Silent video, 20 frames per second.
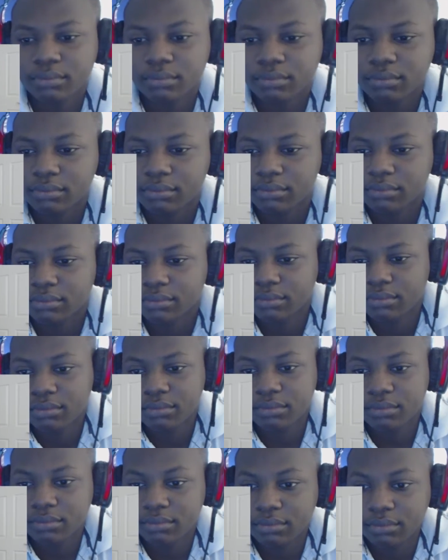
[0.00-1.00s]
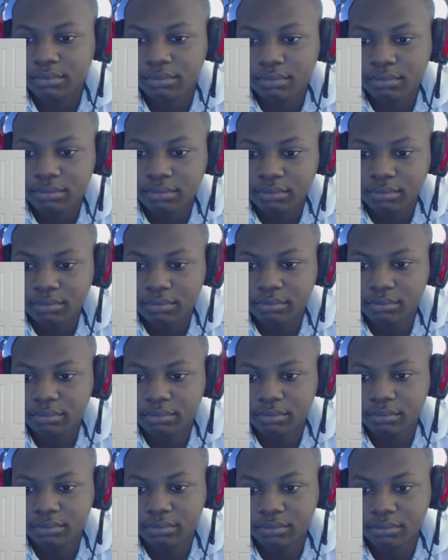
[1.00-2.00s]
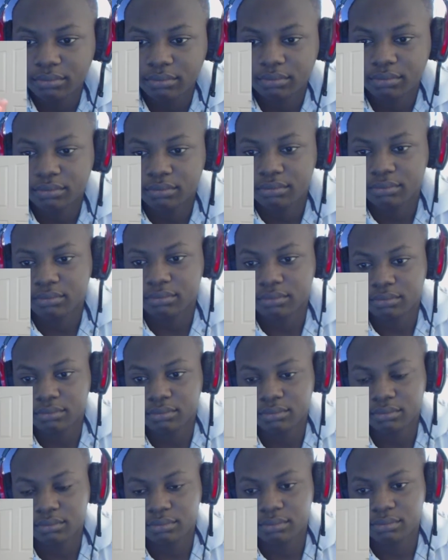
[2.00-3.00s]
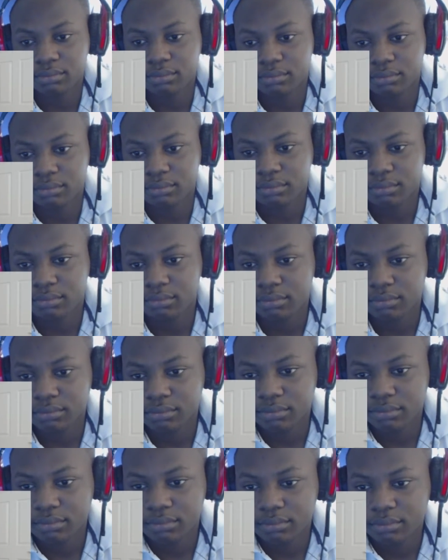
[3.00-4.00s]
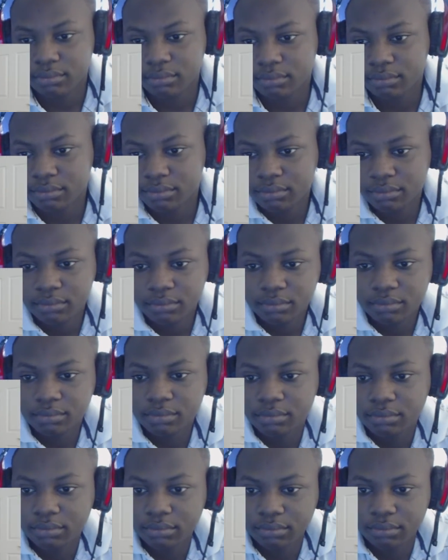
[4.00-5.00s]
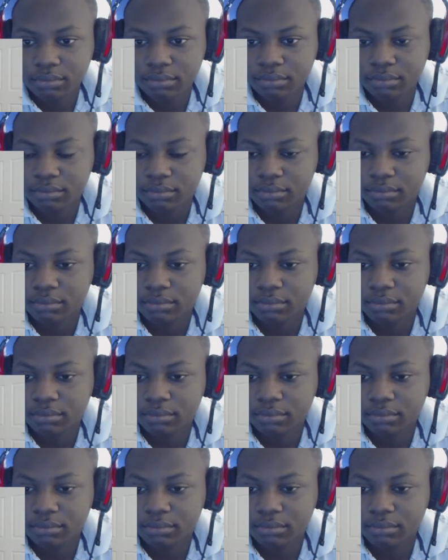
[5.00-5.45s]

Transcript: The person shown says nothing.